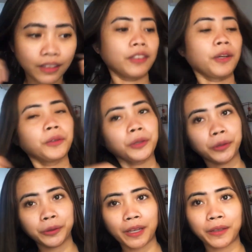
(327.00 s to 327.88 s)
So I'll
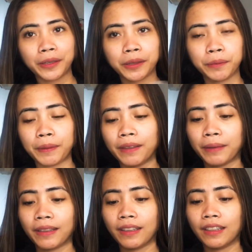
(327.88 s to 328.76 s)
show you how I sprayed
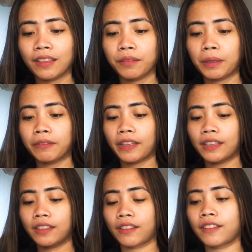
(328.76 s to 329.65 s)
my
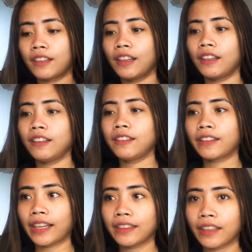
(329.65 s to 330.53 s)
face. So look,
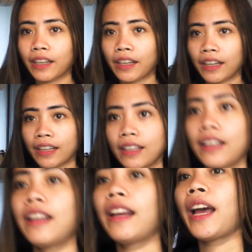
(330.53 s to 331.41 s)
guys, I
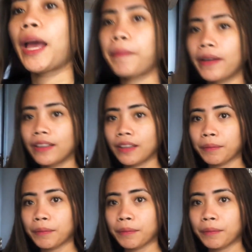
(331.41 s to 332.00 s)
made it